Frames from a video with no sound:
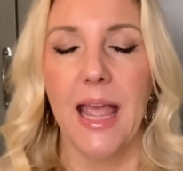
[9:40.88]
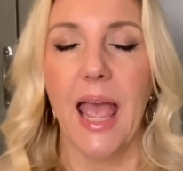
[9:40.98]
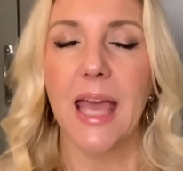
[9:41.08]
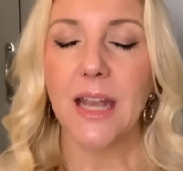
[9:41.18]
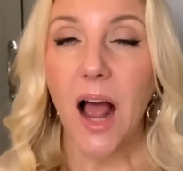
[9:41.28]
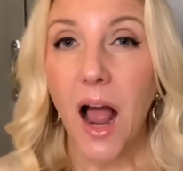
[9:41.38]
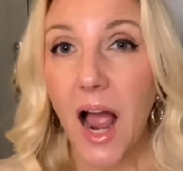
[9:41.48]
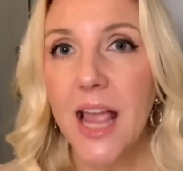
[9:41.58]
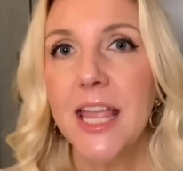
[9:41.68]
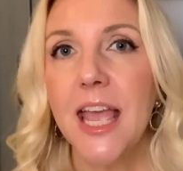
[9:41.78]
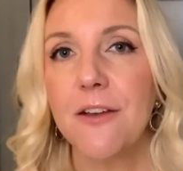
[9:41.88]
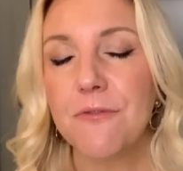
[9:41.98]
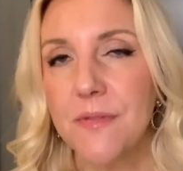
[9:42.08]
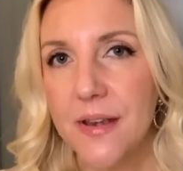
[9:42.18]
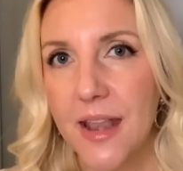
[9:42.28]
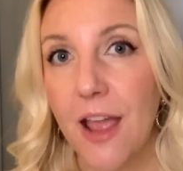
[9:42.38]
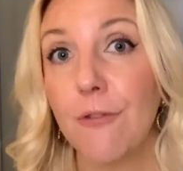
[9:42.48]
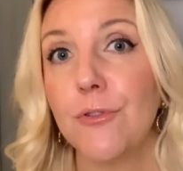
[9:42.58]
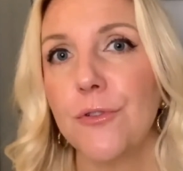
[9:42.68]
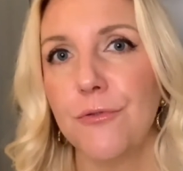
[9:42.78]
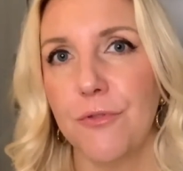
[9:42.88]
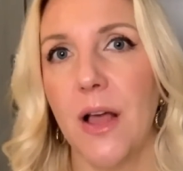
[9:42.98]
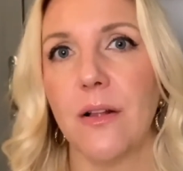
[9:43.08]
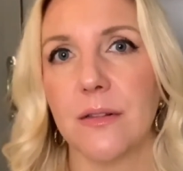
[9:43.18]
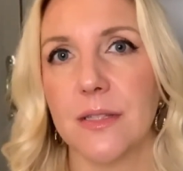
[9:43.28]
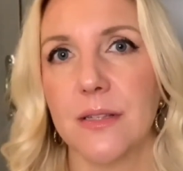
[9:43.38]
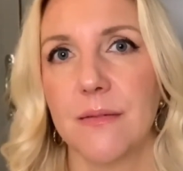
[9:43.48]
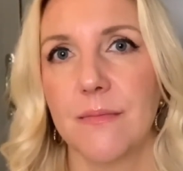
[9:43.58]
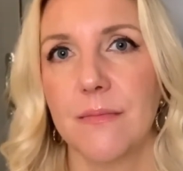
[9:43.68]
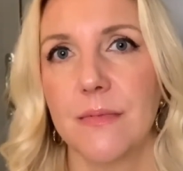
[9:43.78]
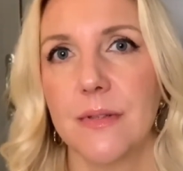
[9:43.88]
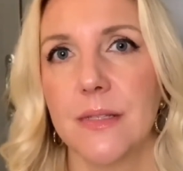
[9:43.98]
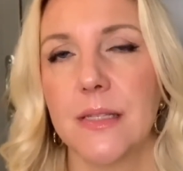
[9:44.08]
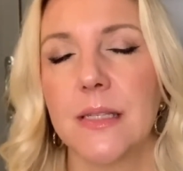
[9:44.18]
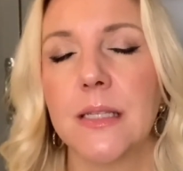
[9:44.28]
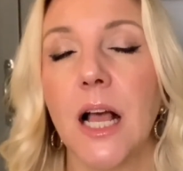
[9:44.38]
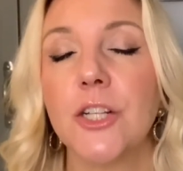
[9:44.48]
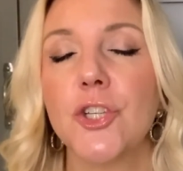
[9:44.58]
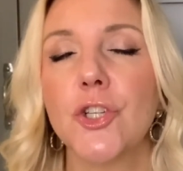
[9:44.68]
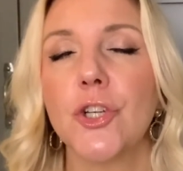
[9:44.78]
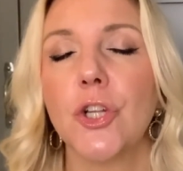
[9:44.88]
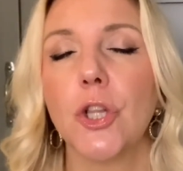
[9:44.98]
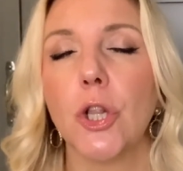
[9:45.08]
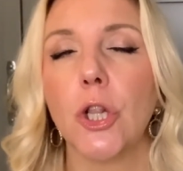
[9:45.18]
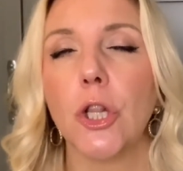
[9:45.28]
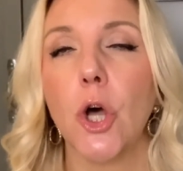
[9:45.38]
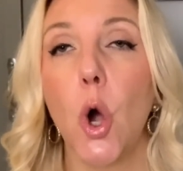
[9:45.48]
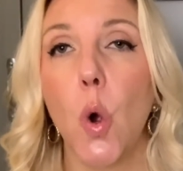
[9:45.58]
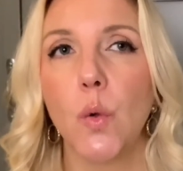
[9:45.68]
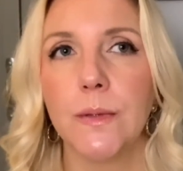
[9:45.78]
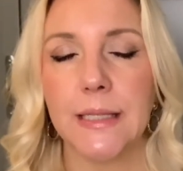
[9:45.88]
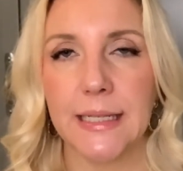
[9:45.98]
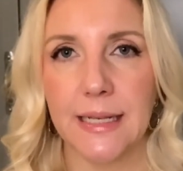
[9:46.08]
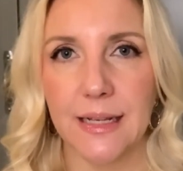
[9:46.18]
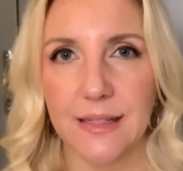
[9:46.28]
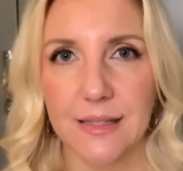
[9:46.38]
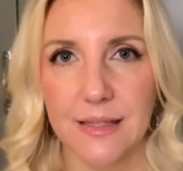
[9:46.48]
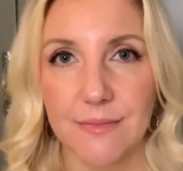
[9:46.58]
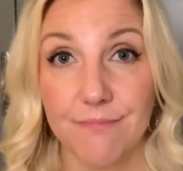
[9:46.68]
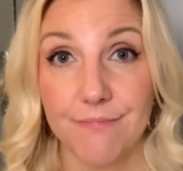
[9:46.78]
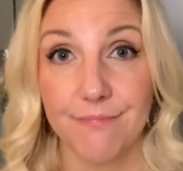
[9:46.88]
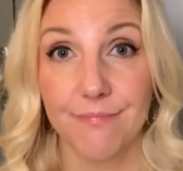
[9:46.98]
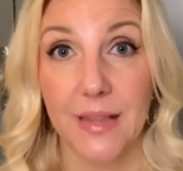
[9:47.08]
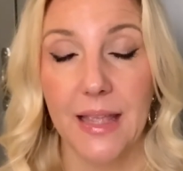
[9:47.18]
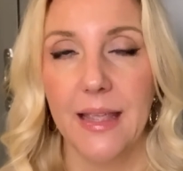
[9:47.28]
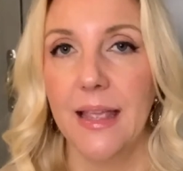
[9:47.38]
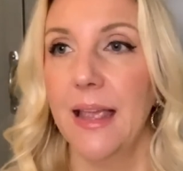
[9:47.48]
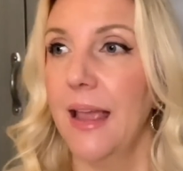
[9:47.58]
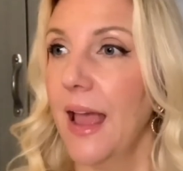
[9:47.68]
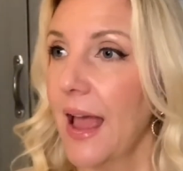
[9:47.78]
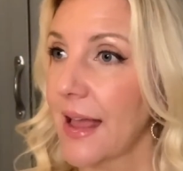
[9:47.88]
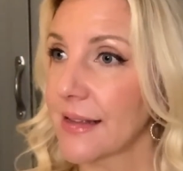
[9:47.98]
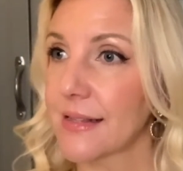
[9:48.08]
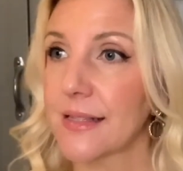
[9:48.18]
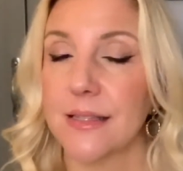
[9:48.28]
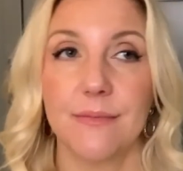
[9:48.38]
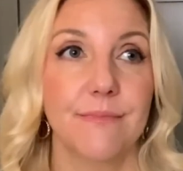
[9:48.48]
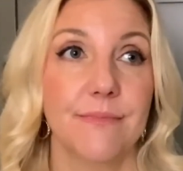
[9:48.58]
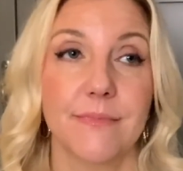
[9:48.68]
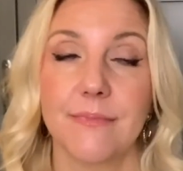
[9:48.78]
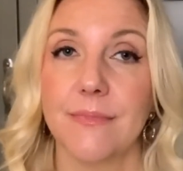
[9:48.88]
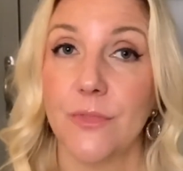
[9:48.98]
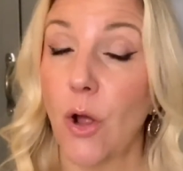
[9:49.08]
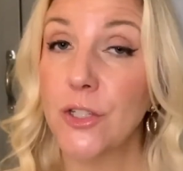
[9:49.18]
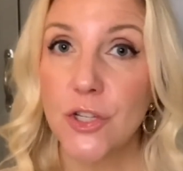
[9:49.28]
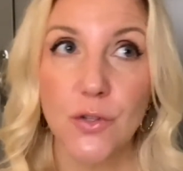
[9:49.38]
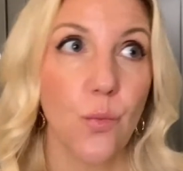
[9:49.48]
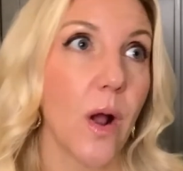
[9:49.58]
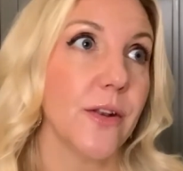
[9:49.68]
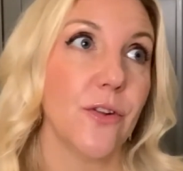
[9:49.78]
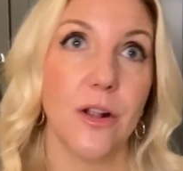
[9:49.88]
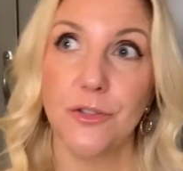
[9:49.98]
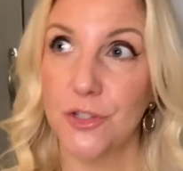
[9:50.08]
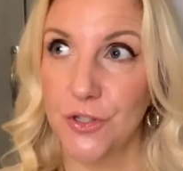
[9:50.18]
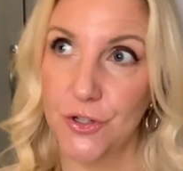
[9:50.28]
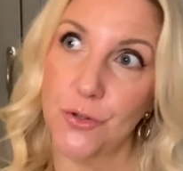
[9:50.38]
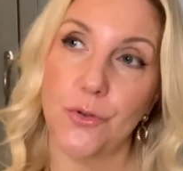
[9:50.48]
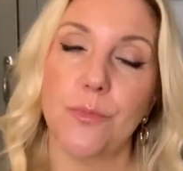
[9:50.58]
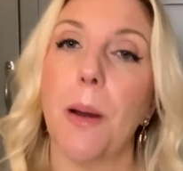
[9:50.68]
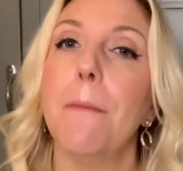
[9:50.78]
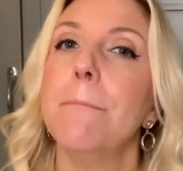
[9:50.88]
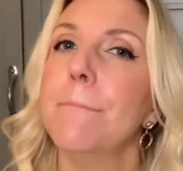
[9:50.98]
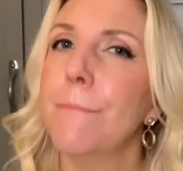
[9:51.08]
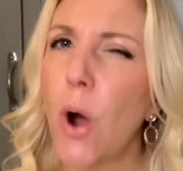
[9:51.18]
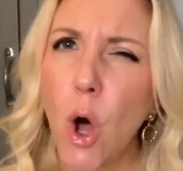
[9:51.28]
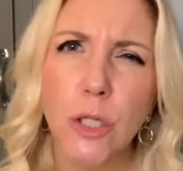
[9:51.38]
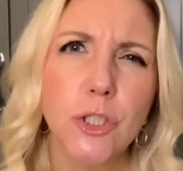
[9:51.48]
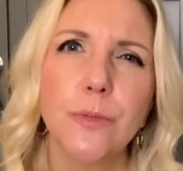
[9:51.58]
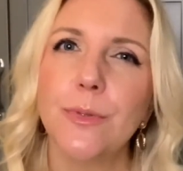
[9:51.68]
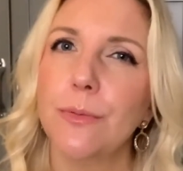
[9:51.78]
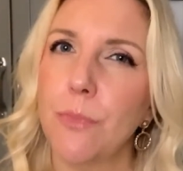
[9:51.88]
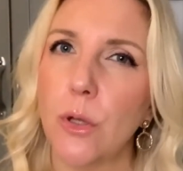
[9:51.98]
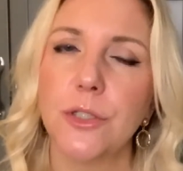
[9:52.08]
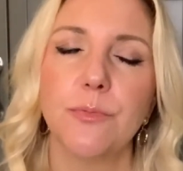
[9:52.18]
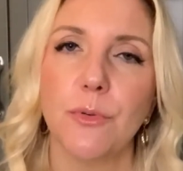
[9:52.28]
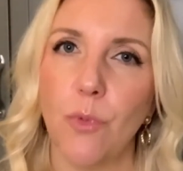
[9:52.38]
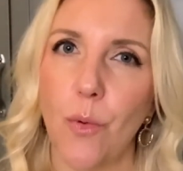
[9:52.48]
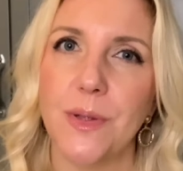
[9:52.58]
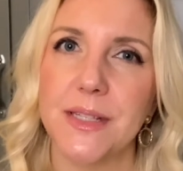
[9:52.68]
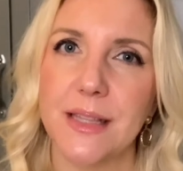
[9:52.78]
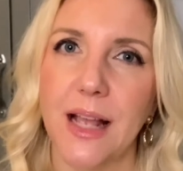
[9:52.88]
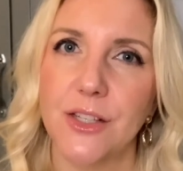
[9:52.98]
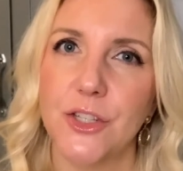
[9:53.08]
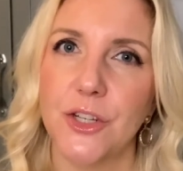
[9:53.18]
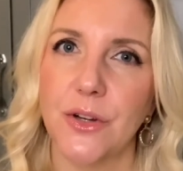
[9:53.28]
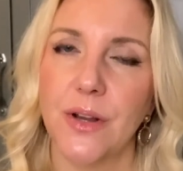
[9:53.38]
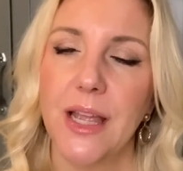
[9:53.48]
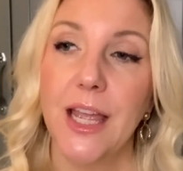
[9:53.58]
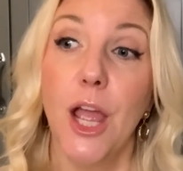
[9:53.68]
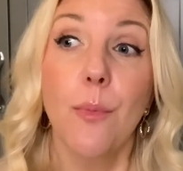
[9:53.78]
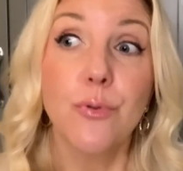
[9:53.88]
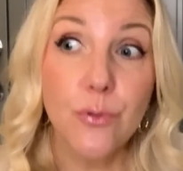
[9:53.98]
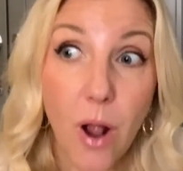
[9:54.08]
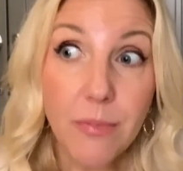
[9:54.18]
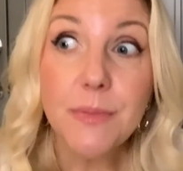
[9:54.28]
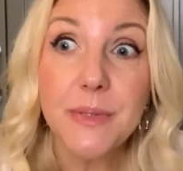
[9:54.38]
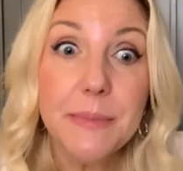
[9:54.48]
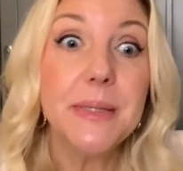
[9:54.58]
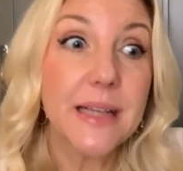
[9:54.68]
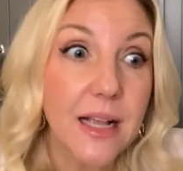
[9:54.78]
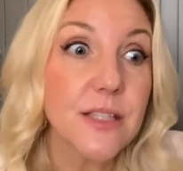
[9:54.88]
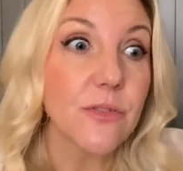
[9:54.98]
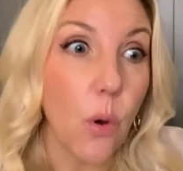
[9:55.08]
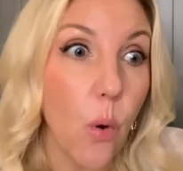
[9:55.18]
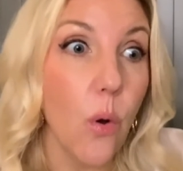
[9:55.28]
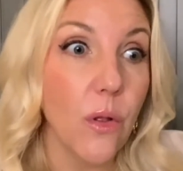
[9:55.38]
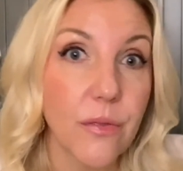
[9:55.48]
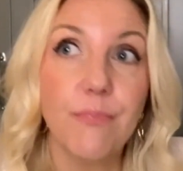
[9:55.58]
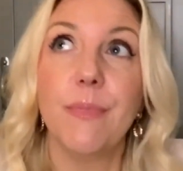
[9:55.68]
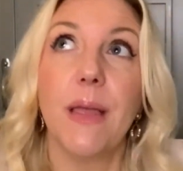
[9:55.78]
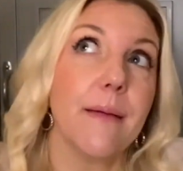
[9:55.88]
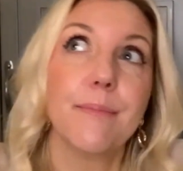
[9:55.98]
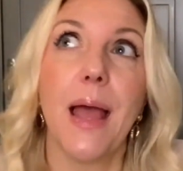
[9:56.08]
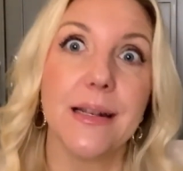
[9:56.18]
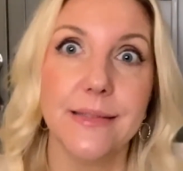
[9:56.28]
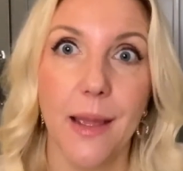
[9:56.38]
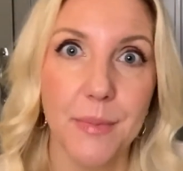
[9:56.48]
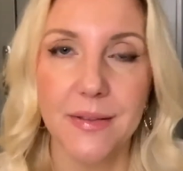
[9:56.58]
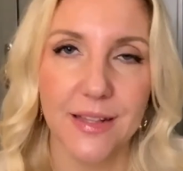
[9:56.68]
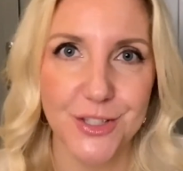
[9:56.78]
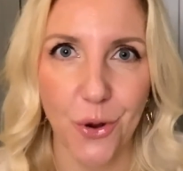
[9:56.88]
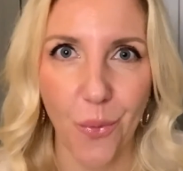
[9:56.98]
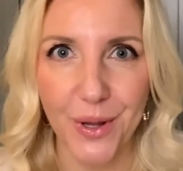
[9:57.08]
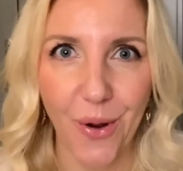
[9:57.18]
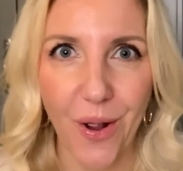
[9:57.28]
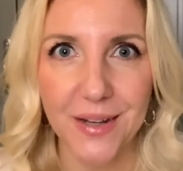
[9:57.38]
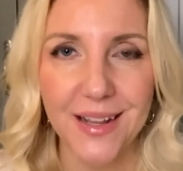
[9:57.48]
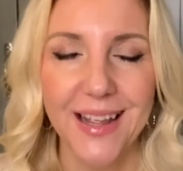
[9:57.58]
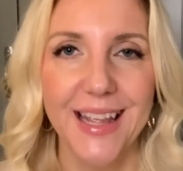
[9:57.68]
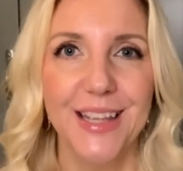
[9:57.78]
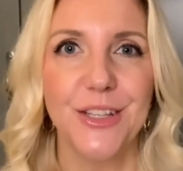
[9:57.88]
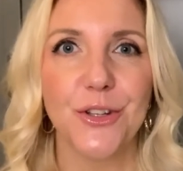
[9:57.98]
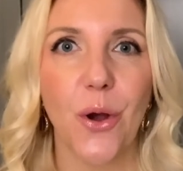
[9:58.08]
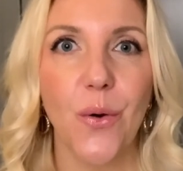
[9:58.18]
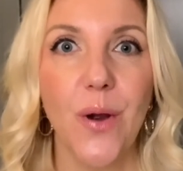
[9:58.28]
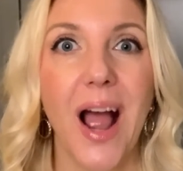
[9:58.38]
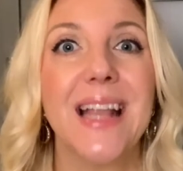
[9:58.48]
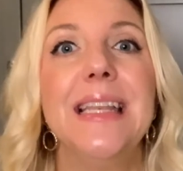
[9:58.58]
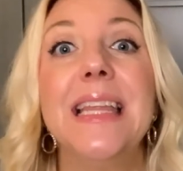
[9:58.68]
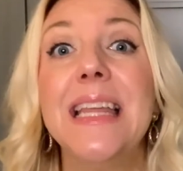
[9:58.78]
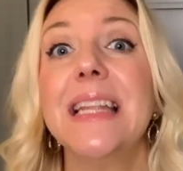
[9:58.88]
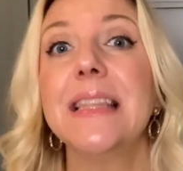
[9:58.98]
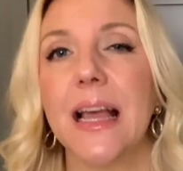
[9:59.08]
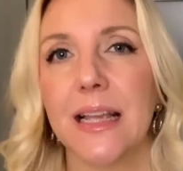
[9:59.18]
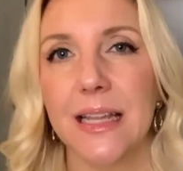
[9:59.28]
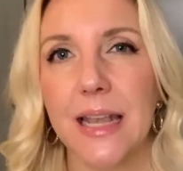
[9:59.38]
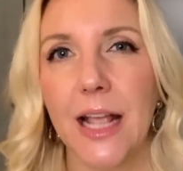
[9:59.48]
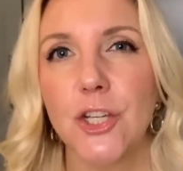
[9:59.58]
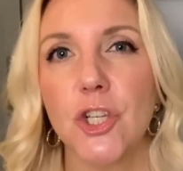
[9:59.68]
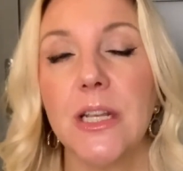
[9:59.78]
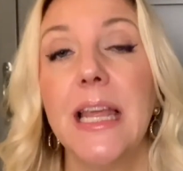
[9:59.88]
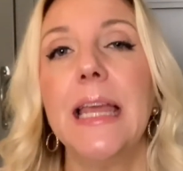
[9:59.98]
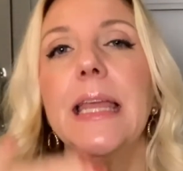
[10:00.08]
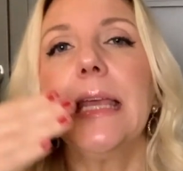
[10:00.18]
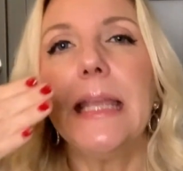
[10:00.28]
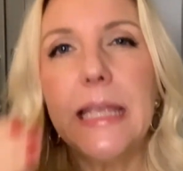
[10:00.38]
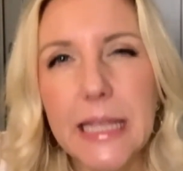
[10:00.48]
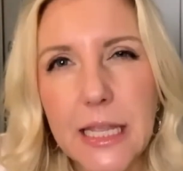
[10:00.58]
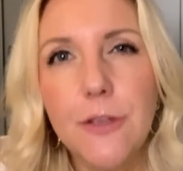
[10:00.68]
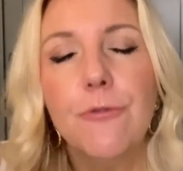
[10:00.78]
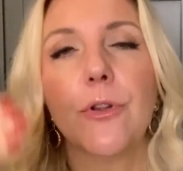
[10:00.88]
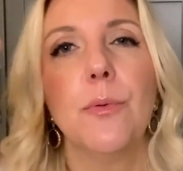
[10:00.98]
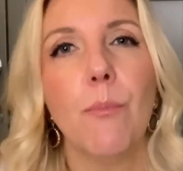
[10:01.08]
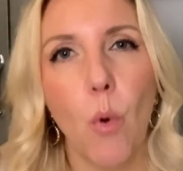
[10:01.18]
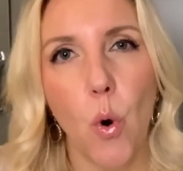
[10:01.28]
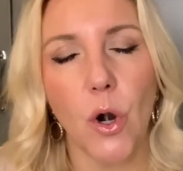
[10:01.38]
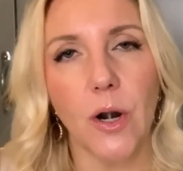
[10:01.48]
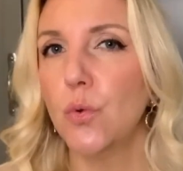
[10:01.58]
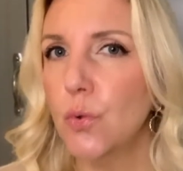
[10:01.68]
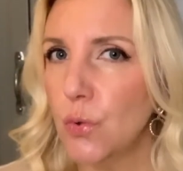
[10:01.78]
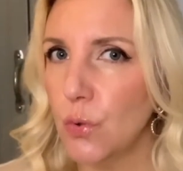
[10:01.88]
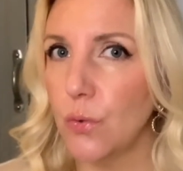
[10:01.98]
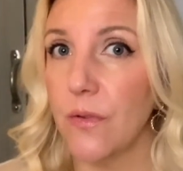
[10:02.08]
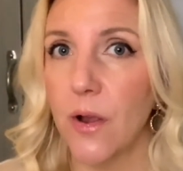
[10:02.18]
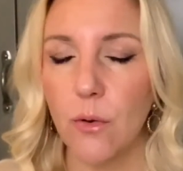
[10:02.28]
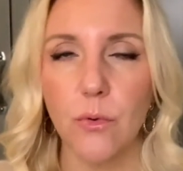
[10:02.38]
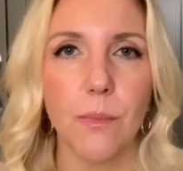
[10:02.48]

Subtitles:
And I have never felt such loneliness as not just one, not just two, but multiple moments last year. Probably because of the whole pandemic that's going on, you know, I needed that connection even more. Ooh, there were